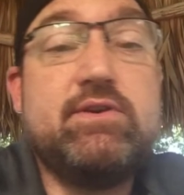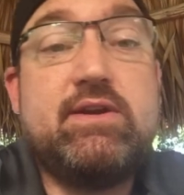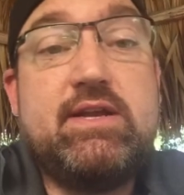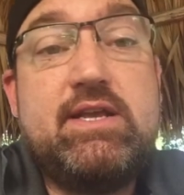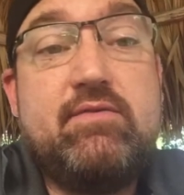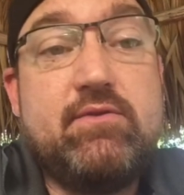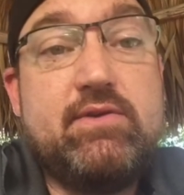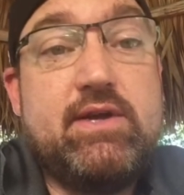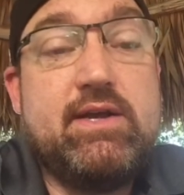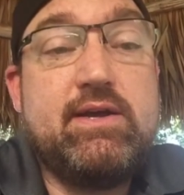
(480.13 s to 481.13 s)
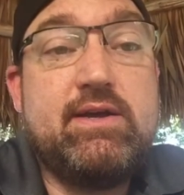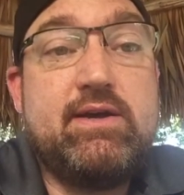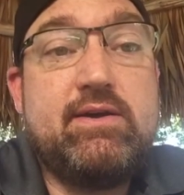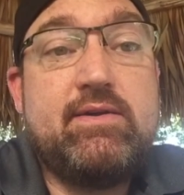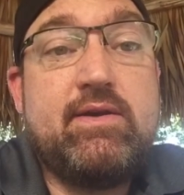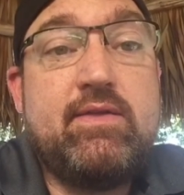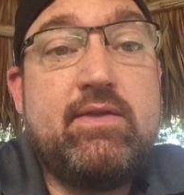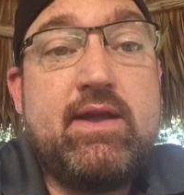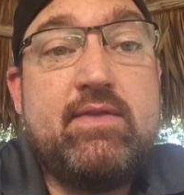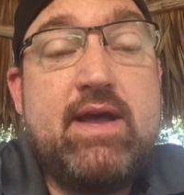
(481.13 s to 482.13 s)
good and evil. Uh,
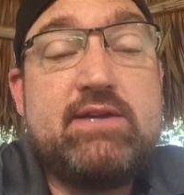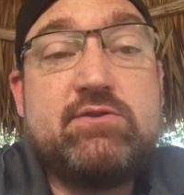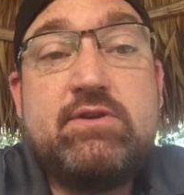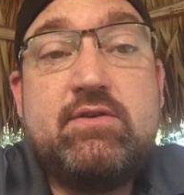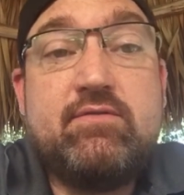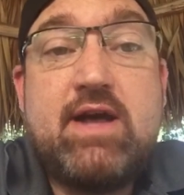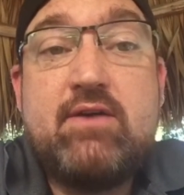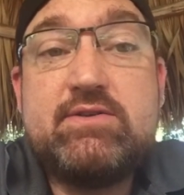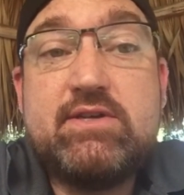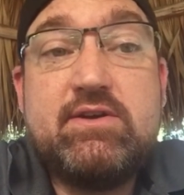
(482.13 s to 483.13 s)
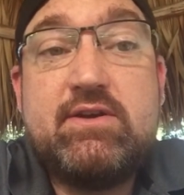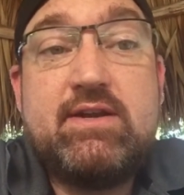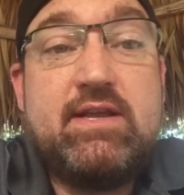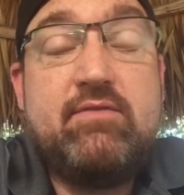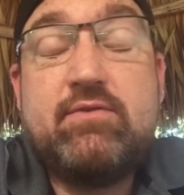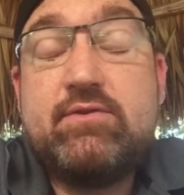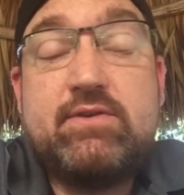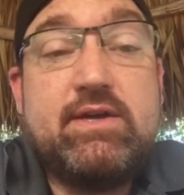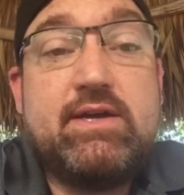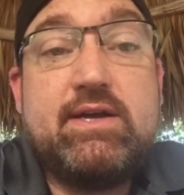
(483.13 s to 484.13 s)
and, and that tree of knowledge and good and
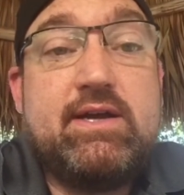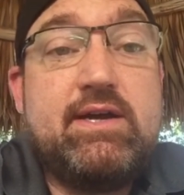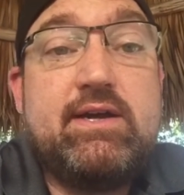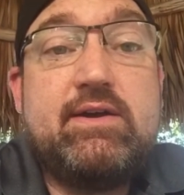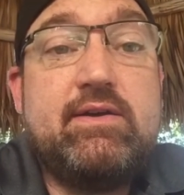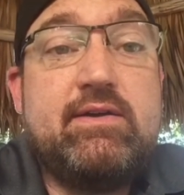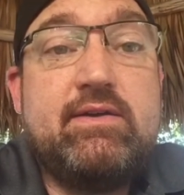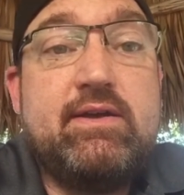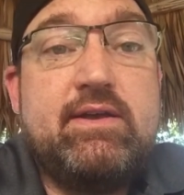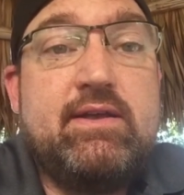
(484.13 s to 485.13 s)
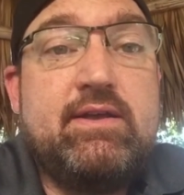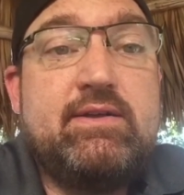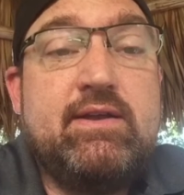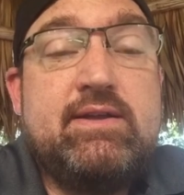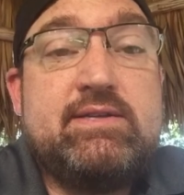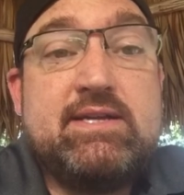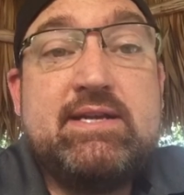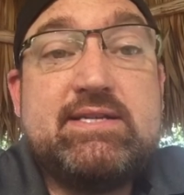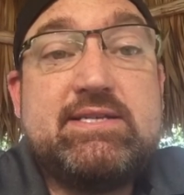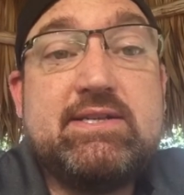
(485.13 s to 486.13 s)
evil, uh, it, it,
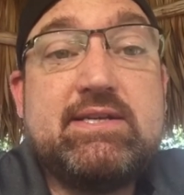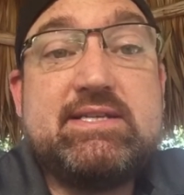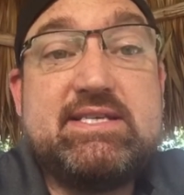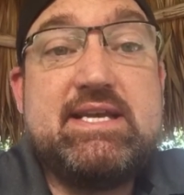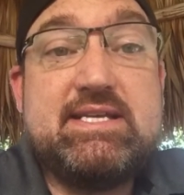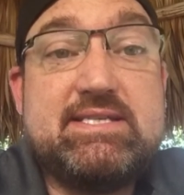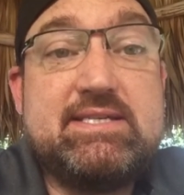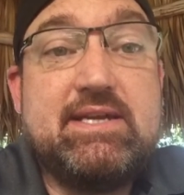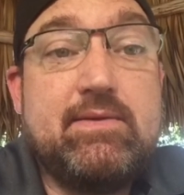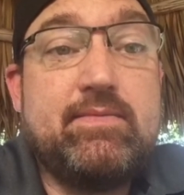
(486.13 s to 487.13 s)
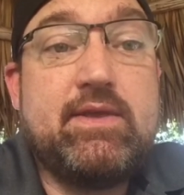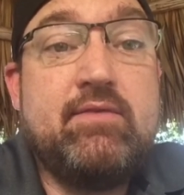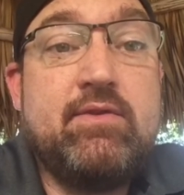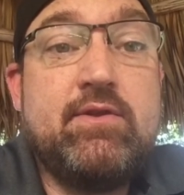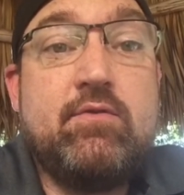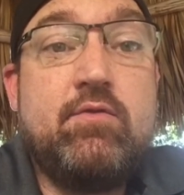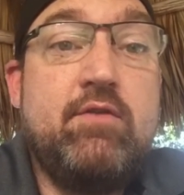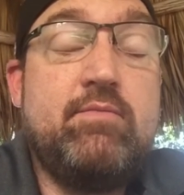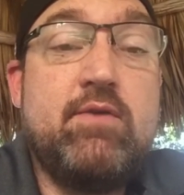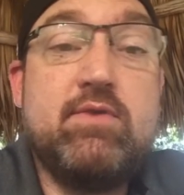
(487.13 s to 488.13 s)
it still exists. Even though
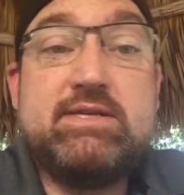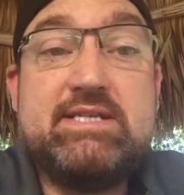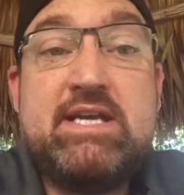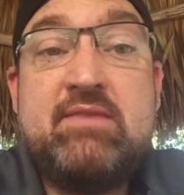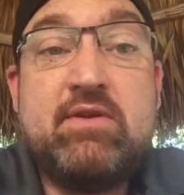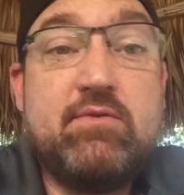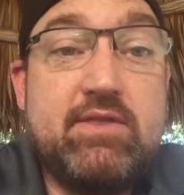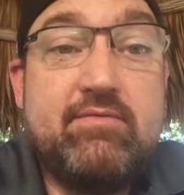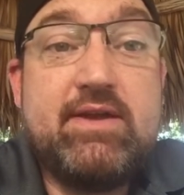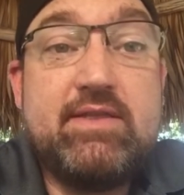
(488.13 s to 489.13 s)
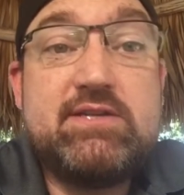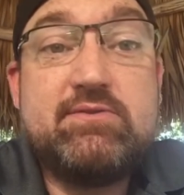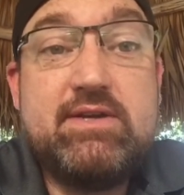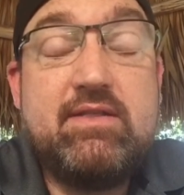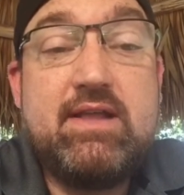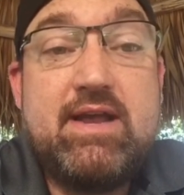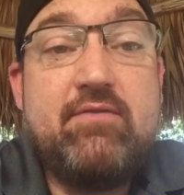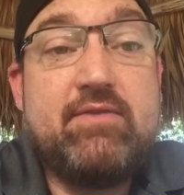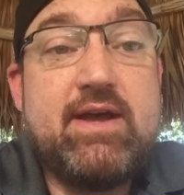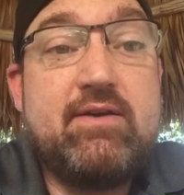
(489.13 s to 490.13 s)
we've been redeemed and we're living in the tree of
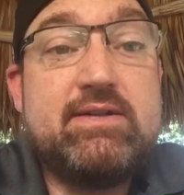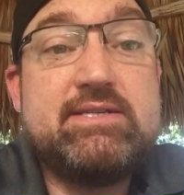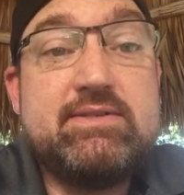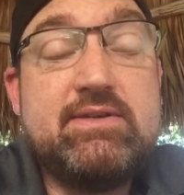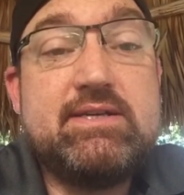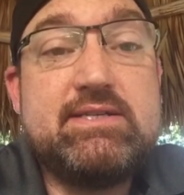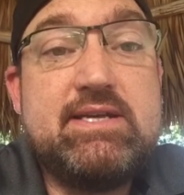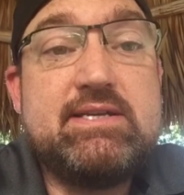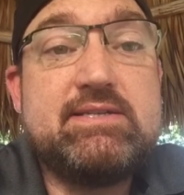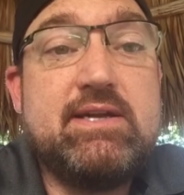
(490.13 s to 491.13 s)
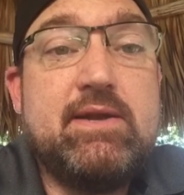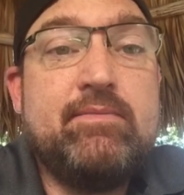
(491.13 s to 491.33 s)
life now, it still exists.